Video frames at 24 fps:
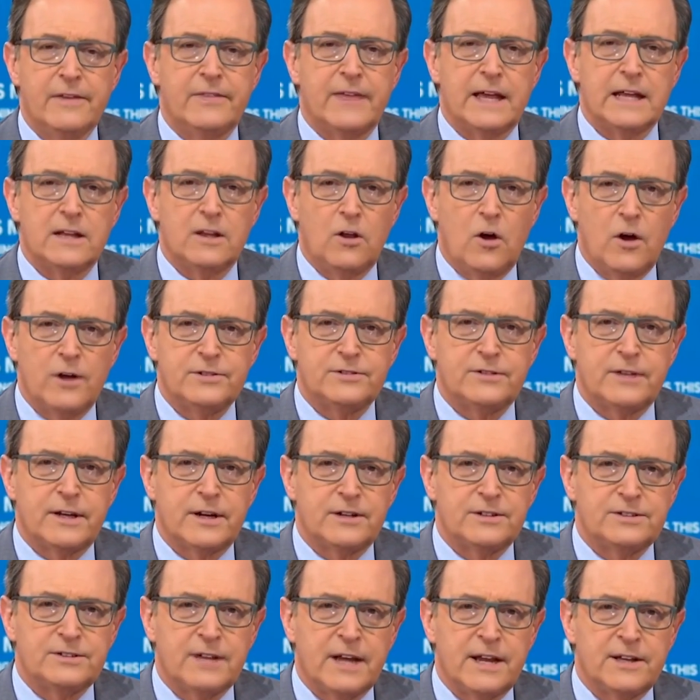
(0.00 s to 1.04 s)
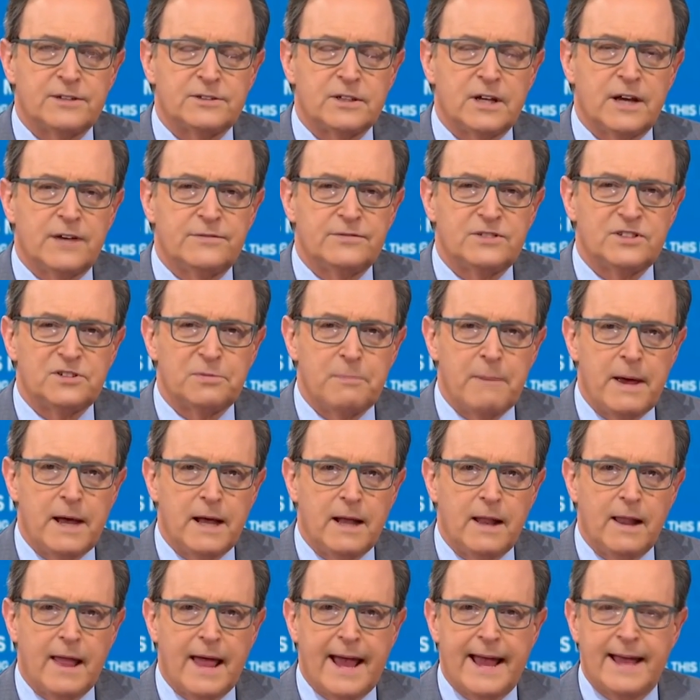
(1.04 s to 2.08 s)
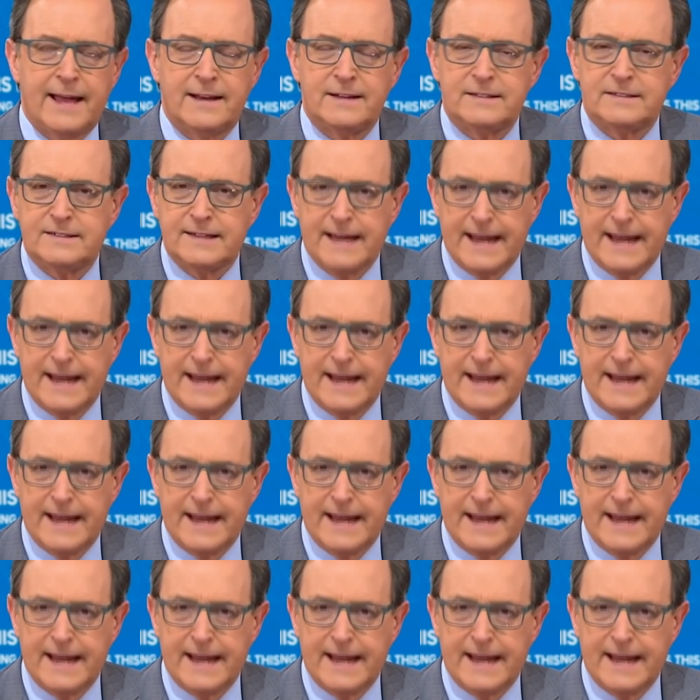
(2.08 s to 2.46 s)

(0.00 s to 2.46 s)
they lost their sense of smell and